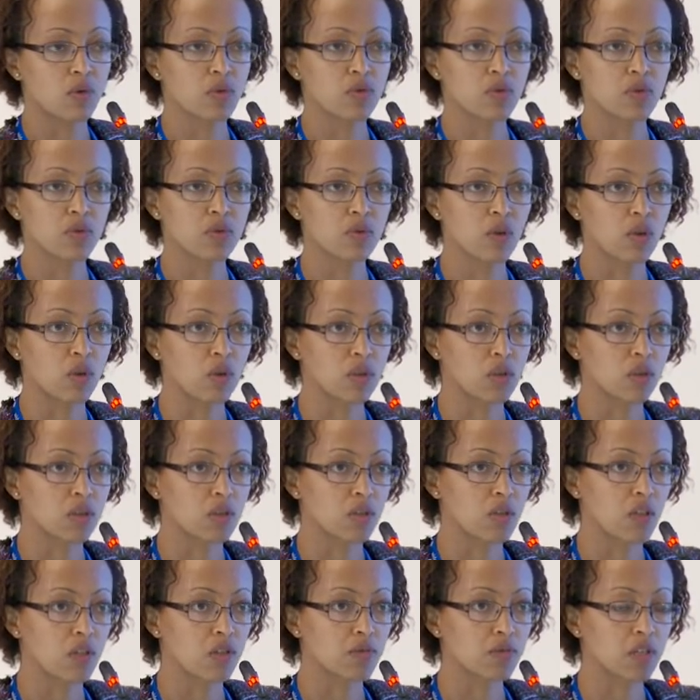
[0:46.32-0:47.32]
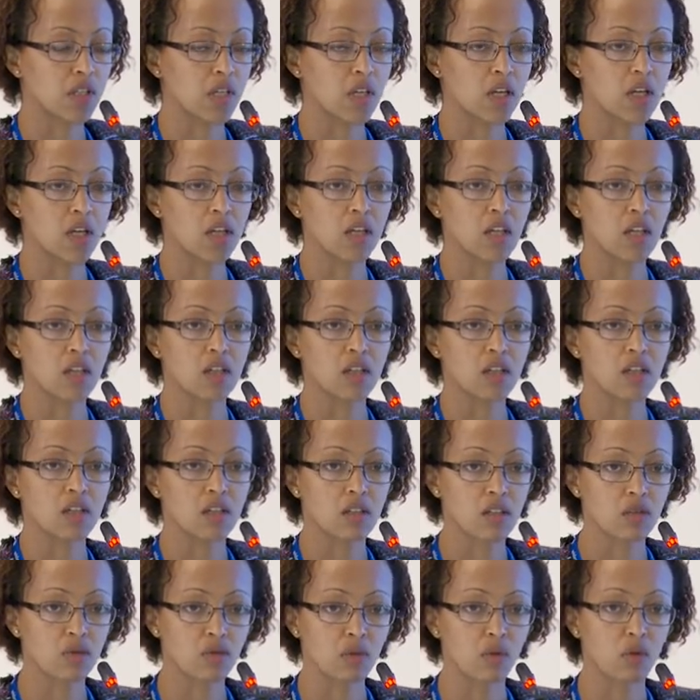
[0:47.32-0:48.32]
of FDI and
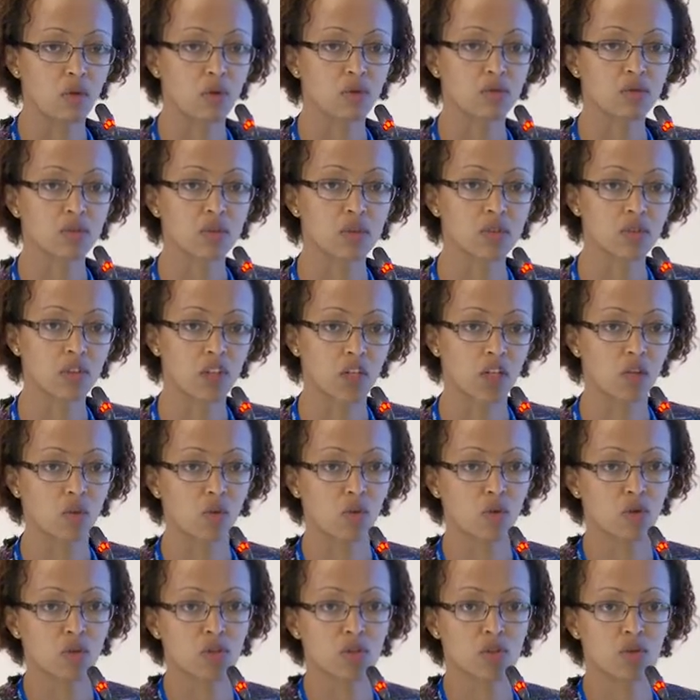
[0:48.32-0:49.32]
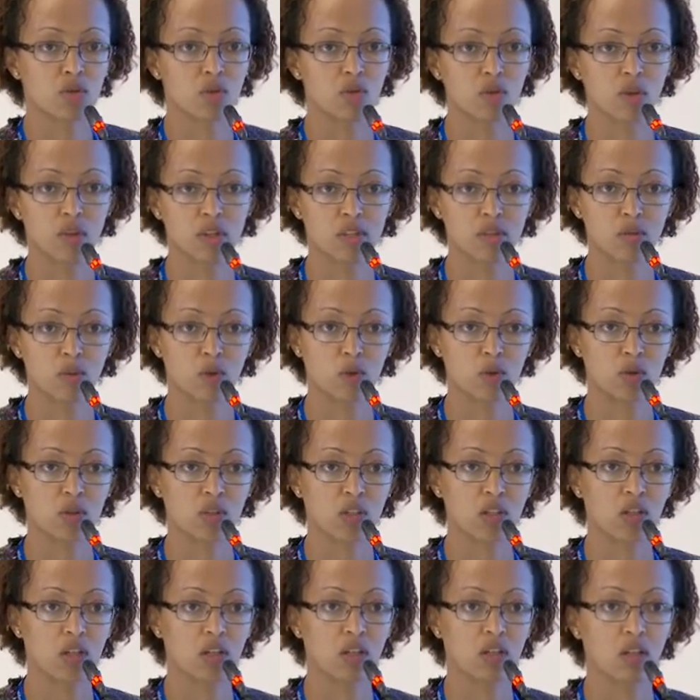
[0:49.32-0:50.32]
inflow of technology through
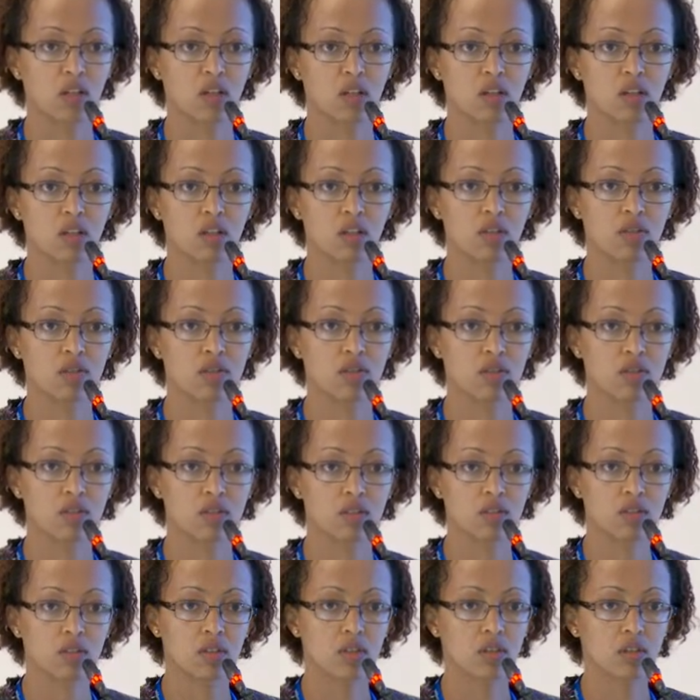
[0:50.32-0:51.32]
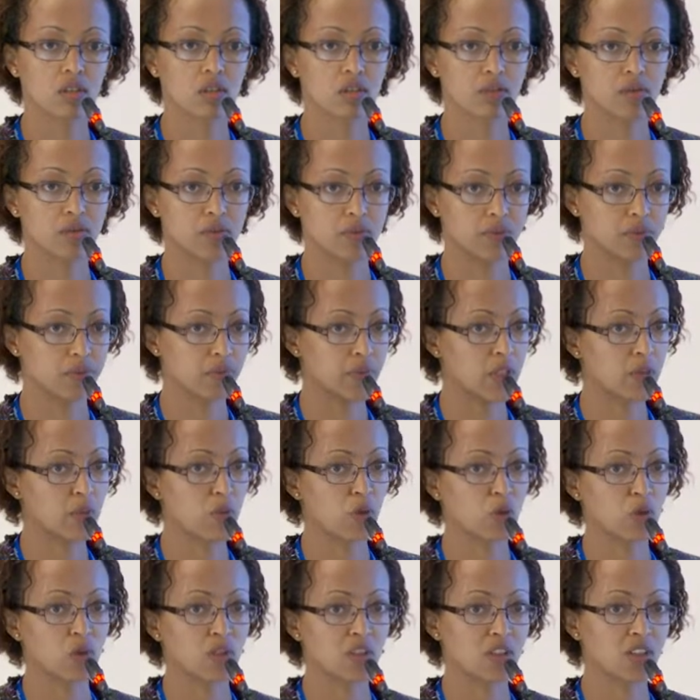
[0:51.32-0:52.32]
exporting and
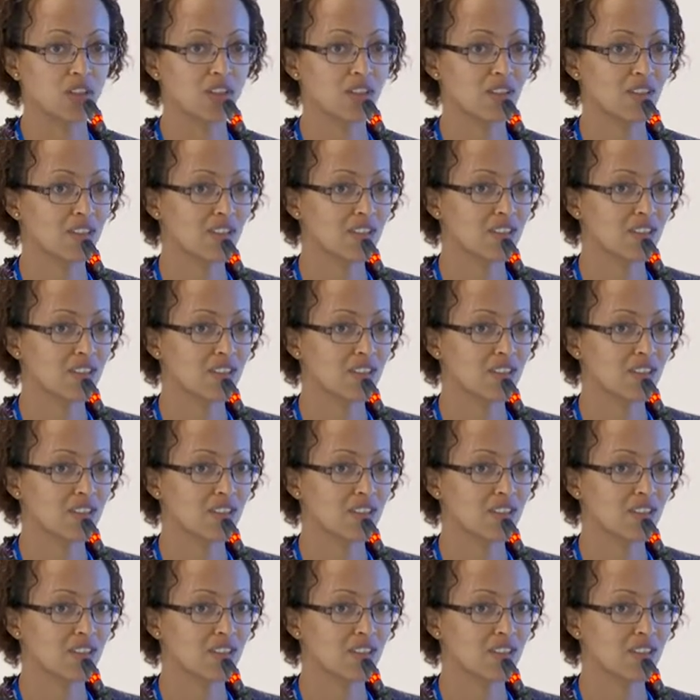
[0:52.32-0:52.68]
importing.